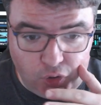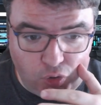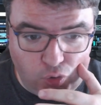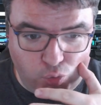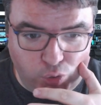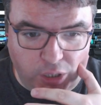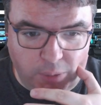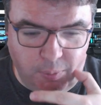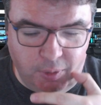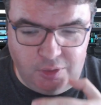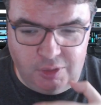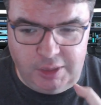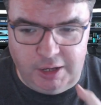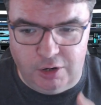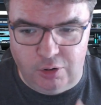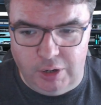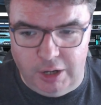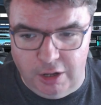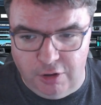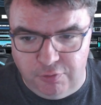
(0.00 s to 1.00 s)
treatment
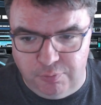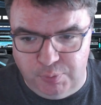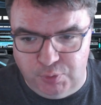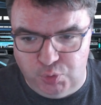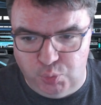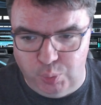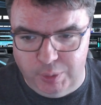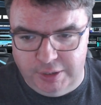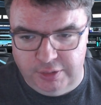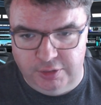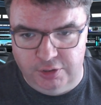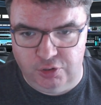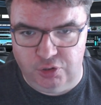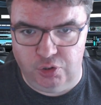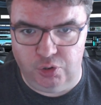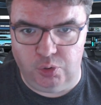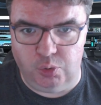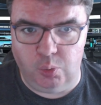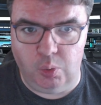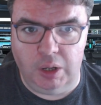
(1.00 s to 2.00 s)
thereof between the
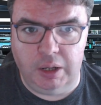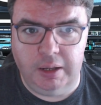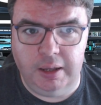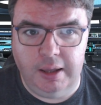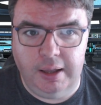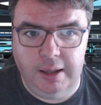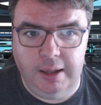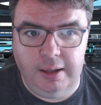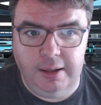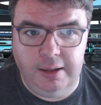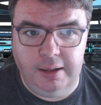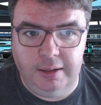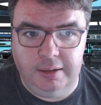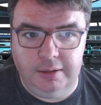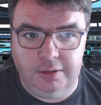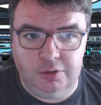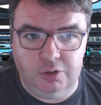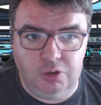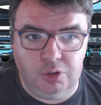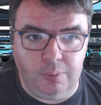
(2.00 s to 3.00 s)
two.
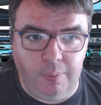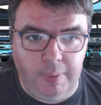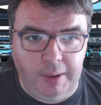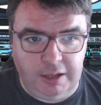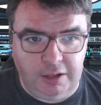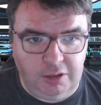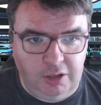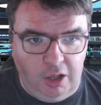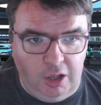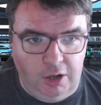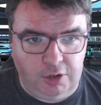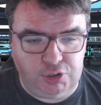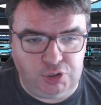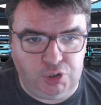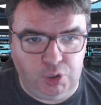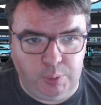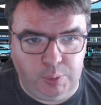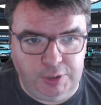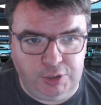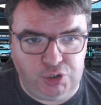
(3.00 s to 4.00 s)
To make a long
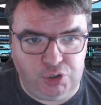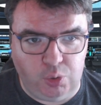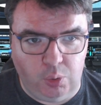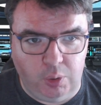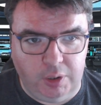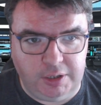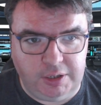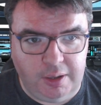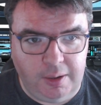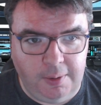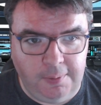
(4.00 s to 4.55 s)
story short,